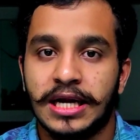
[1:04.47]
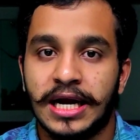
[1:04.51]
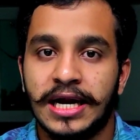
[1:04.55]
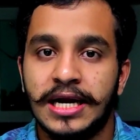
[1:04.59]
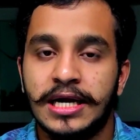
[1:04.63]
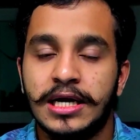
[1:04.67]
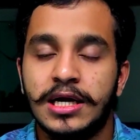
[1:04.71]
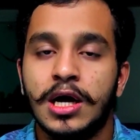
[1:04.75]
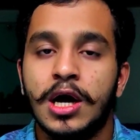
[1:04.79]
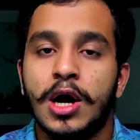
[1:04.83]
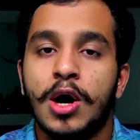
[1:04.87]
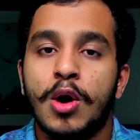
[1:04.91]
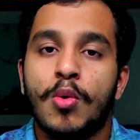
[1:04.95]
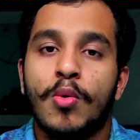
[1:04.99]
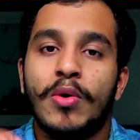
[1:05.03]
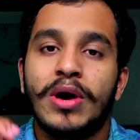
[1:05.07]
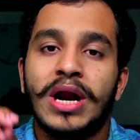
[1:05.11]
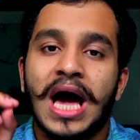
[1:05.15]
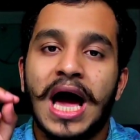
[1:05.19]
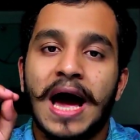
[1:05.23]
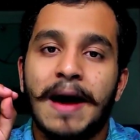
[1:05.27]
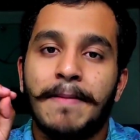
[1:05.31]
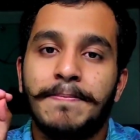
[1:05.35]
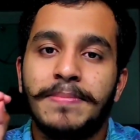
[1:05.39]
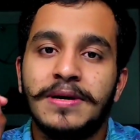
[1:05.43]
right, what
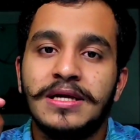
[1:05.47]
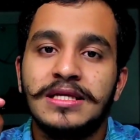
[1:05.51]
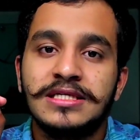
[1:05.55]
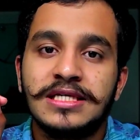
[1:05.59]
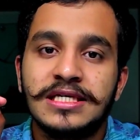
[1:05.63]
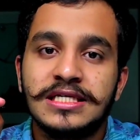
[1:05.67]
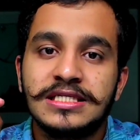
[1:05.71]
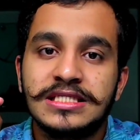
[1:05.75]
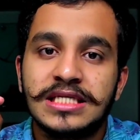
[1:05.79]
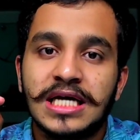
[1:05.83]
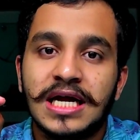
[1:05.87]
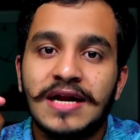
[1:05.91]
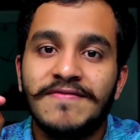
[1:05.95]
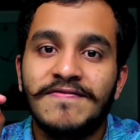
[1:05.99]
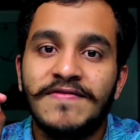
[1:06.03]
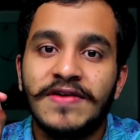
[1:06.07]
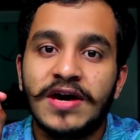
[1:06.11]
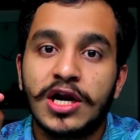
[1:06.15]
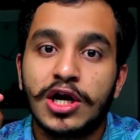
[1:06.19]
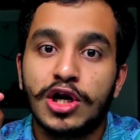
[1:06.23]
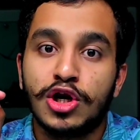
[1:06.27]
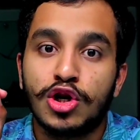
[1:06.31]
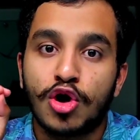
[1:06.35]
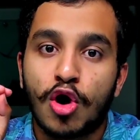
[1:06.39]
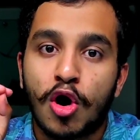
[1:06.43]
happens is that we
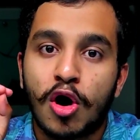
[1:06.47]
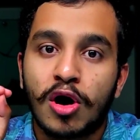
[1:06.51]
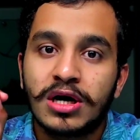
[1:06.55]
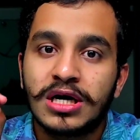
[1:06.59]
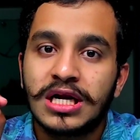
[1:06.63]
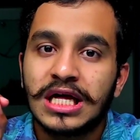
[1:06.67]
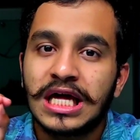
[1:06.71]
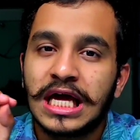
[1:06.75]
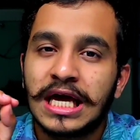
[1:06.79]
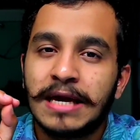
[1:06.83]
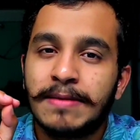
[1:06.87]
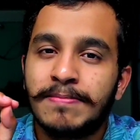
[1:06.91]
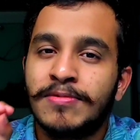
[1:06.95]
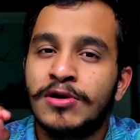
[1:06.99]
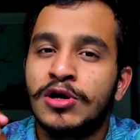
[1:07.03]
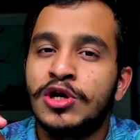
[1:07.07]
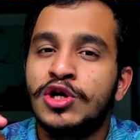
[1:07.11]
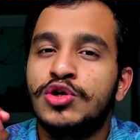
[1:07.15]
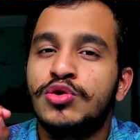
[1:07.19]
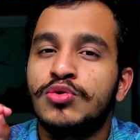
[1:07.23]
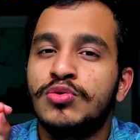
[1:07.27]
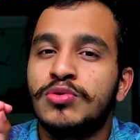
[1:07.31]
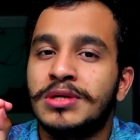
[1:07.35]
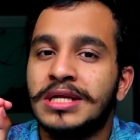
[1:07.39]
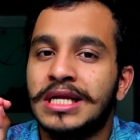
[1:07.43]
are not able
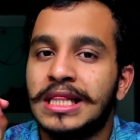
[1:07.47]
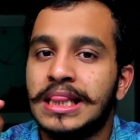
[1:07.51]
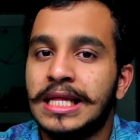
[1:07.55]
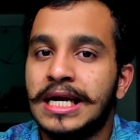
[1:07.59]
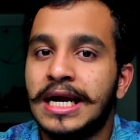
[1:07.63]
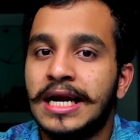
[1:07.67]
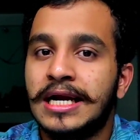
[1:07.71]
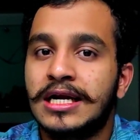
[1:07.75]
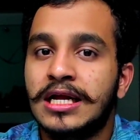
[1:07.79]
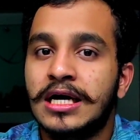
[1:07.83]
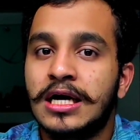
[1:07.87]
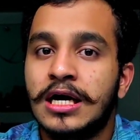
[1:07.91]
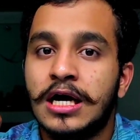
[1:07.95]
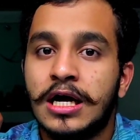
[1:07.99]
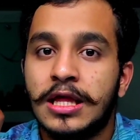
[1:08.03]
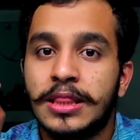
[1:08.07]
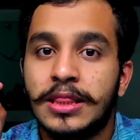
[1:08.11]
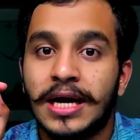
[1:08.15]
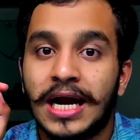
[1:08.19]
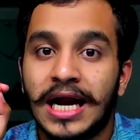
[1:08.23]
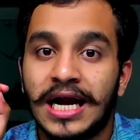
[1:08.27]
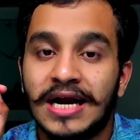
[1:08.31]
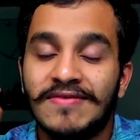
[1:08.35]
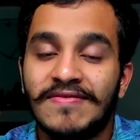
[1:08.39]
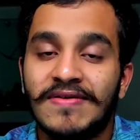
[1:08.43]
to relate
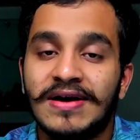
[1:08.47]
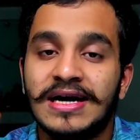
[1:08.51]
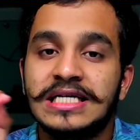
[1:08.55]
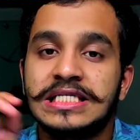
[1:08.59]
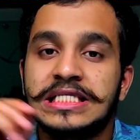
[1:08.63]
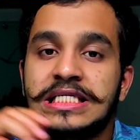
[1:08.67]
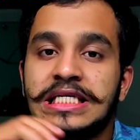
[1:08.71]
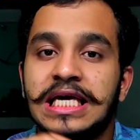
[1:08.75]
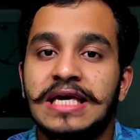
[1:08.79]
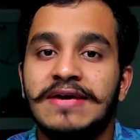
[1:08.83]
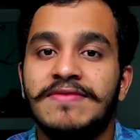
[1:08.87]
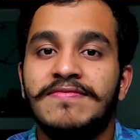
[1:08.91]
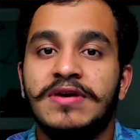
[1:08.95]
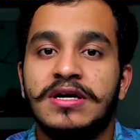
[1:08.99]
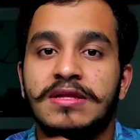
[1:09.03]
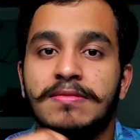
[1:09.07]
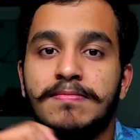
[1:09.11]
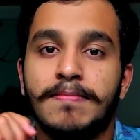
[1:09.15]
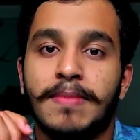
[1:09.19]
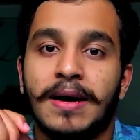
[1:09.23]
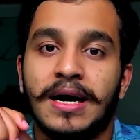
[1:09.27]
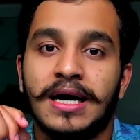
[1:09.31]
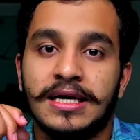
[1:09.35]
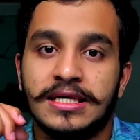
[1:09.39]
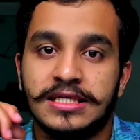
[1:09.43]
the advice given
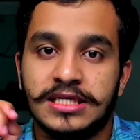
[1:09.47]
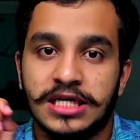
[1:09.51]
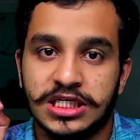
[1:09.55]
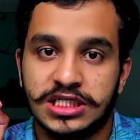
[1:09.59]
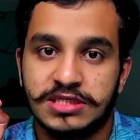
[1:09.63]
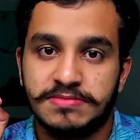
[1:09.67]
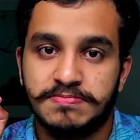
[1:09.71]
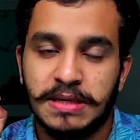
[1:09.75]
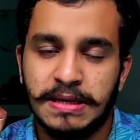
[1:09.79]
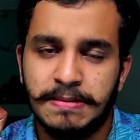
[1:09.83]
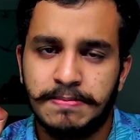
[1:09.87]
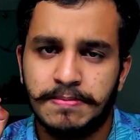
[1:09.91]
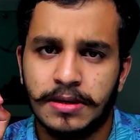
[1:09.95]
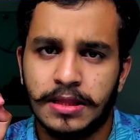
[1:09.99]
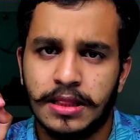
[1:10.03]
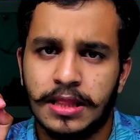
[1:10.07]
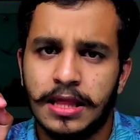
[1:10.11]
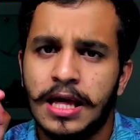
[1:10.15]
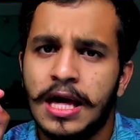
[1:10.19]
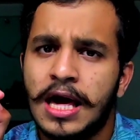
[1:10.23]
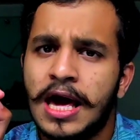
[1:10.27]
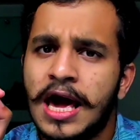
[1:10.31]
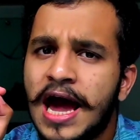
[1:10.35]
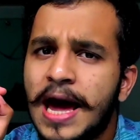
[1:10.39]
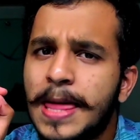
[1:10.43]
by such people.
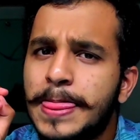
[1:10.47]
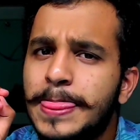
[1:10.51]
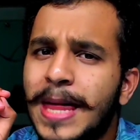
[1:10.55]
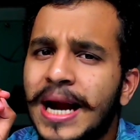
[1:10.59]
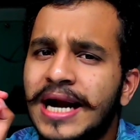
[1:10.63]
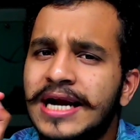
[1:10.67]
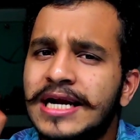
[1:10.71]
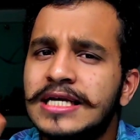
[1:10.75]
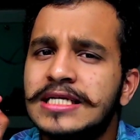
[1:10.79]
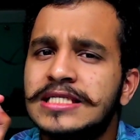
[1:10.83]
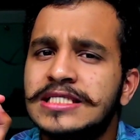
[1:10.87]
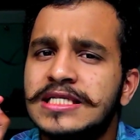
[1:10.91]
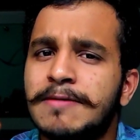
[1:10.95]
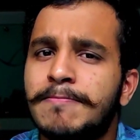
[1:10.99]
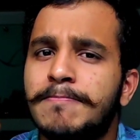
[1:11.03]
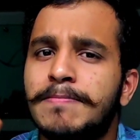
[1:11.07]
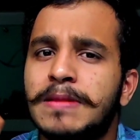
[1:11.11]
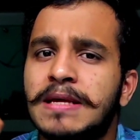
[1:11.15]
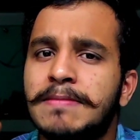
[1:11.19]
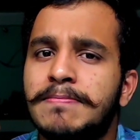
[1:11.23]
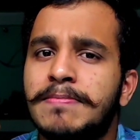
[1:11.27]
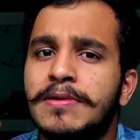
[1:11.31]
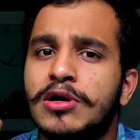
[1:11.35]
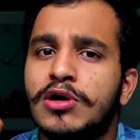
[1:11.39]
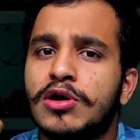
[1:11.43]
And that is
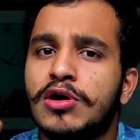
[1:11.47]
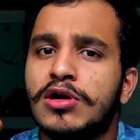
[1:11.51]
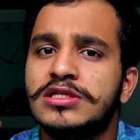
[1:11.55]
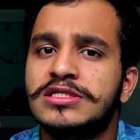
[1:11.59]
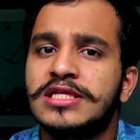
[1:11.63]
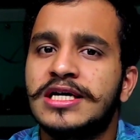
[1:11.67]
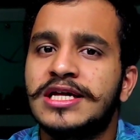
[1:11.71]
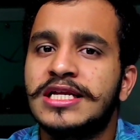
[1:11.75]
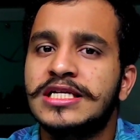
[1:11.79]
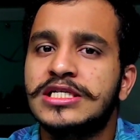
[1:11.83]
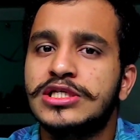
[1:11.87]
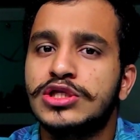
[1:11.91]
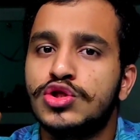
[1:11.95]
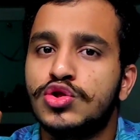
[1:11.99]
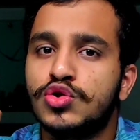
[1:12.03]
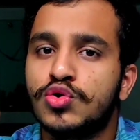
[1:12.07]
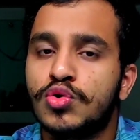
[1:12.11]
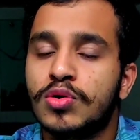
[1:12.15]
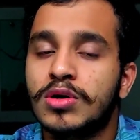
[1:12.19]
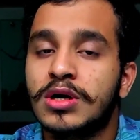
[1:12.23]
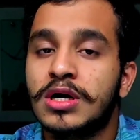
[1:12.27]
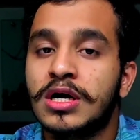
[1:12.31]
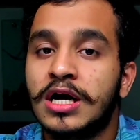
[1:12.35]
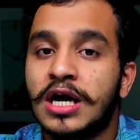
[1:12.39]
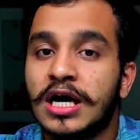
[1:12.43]
simply because there is
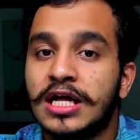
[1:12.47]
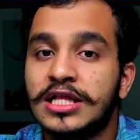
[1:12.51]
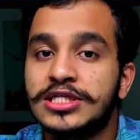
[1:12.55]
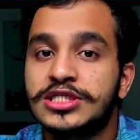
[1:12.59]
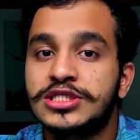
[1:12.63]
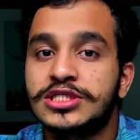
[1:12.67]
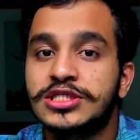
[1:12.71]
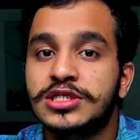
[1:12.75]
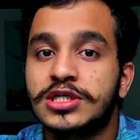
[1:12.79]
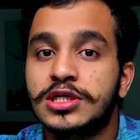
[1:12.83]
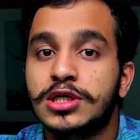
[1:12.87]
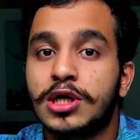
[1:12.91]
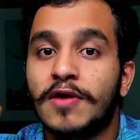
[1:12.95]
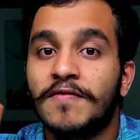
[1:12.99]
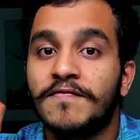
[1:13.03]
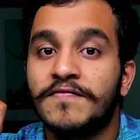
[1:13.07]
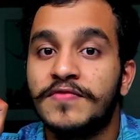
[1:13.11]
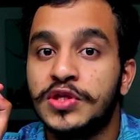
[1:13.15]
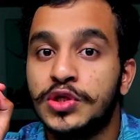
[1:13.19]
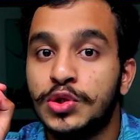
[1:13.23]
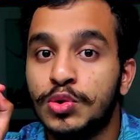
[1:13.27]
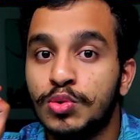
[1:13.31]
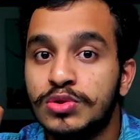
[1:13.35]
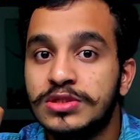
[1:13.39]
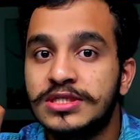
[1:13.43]
no culture
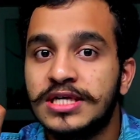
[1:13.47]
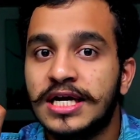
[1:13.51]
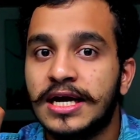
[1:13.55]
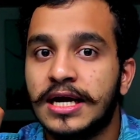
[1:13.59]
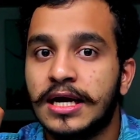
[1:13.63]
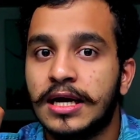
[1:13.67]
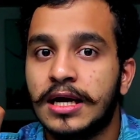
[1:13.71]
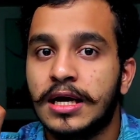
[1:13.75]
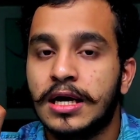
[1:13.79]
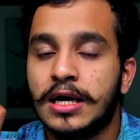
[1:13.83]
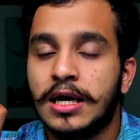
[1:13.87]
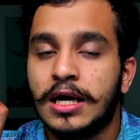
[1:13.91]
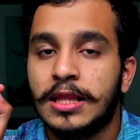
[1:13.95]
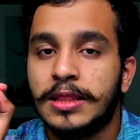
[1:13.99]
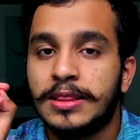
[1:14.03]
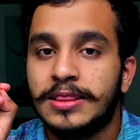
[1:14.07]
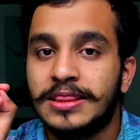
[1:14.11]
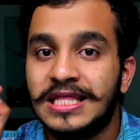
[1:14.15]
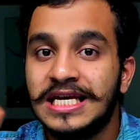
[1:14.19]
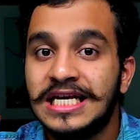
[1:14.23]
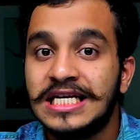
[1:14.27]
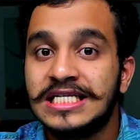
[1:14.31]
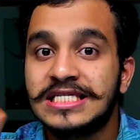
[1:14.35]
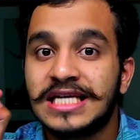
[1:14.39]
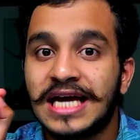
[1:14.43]
of using
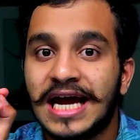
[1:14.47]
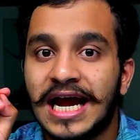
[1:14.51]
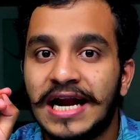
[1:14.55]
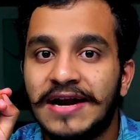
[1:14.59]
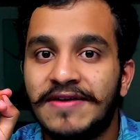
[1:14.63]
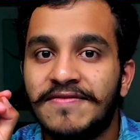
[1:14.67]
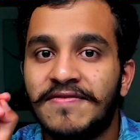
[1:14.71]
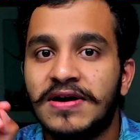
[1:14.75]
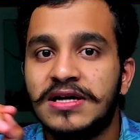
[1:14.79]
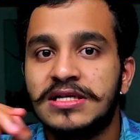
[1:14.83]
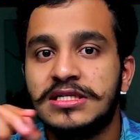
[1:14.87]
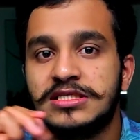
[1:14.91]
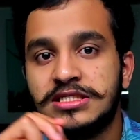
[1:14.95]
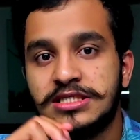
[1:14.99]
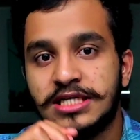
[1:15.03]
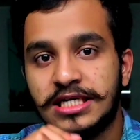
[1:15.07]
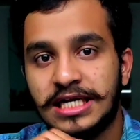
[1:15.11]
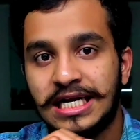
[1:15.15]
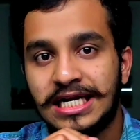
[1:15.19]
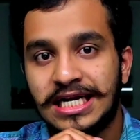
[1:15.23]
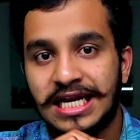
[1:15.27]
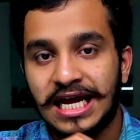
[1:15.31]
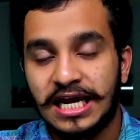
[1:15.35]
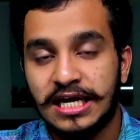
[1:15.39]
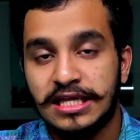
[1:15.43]
these advanced
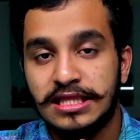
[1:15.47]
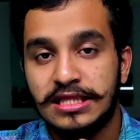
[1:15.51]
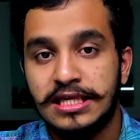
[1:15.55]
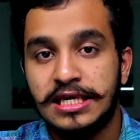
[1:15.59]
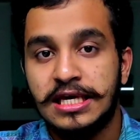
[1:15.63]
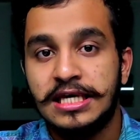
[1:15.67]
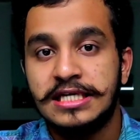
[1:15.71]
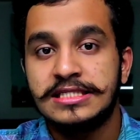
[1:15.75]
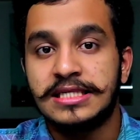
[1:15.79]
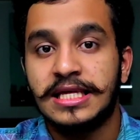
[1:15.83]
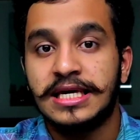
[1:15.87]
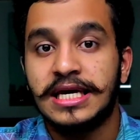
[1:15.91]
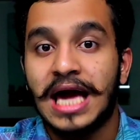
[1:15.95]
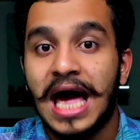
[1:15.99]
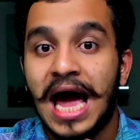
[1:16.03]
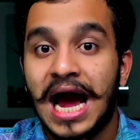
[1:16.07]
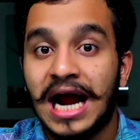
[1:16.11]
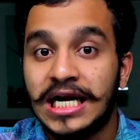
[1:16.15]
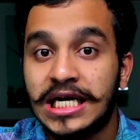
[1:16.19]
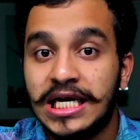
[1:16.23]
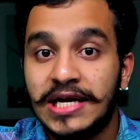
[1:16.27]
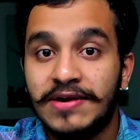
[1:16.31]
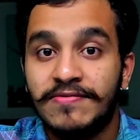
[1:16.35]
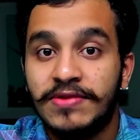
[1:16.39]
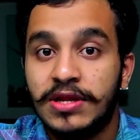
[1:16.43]
study techniques like
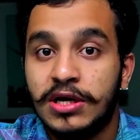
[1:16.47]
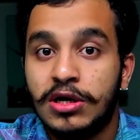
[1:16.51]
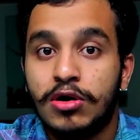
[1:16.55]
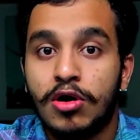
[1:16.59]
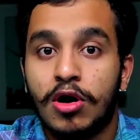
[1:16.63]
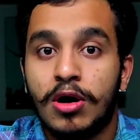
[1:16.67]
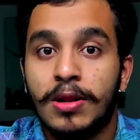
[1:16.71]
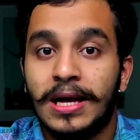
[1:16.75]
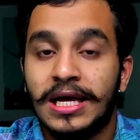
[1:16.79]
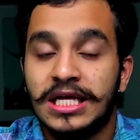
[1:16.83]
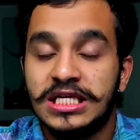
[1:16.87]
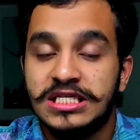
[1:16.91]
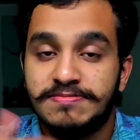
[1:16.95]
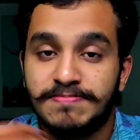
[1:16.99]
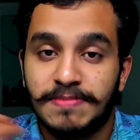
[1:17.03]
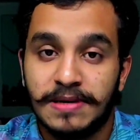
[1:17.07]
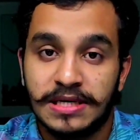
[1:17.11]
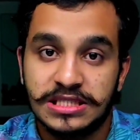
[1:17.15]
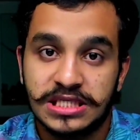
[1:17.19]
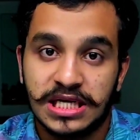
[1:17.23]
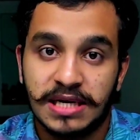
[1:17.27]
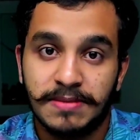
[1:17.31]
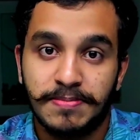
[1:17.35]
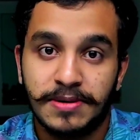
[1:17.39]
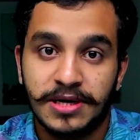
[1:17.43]
active recall and
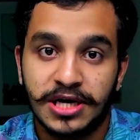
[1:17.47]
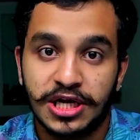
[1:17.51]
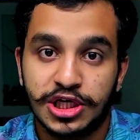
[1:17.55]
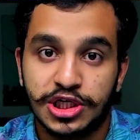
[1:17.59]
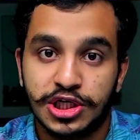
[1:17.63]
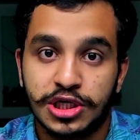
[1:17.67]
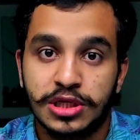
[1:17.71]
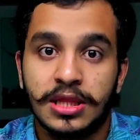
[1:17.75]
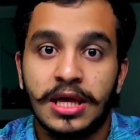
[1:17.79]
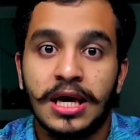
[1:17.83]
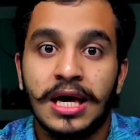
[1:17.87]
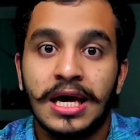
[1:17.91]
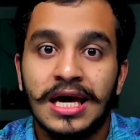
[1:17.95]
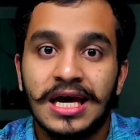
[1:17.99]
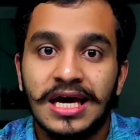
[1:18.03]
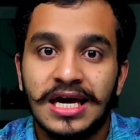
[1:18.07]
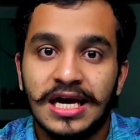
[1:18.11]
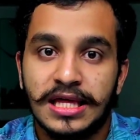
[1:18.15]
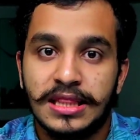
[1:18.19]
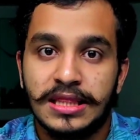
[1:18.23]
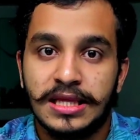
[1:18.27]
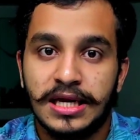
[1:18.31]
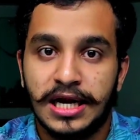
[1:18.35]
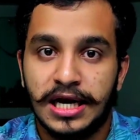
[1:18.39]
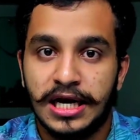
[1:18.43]
spaced repetition
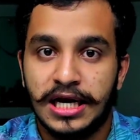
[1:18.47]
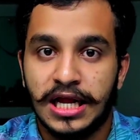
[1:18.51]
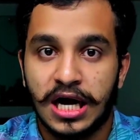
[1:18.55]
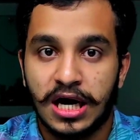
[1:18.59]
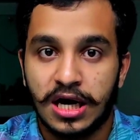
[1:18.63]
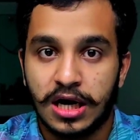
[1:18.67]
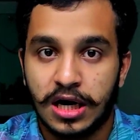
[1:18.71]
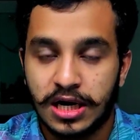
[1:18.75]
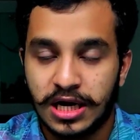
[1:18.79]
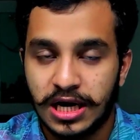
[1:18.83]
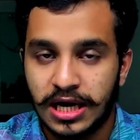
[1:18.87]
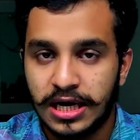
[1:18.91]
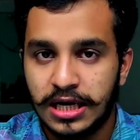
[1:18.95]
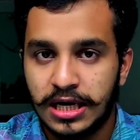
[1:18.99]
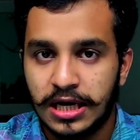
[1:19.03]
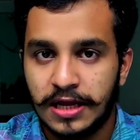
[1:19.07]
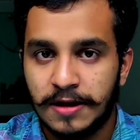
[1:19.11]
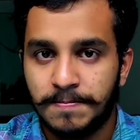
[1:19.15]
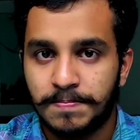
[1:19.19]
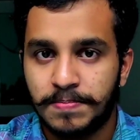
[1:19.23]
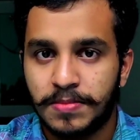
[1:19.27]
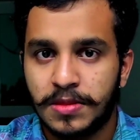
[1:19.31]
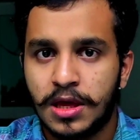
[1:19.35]
in India currently.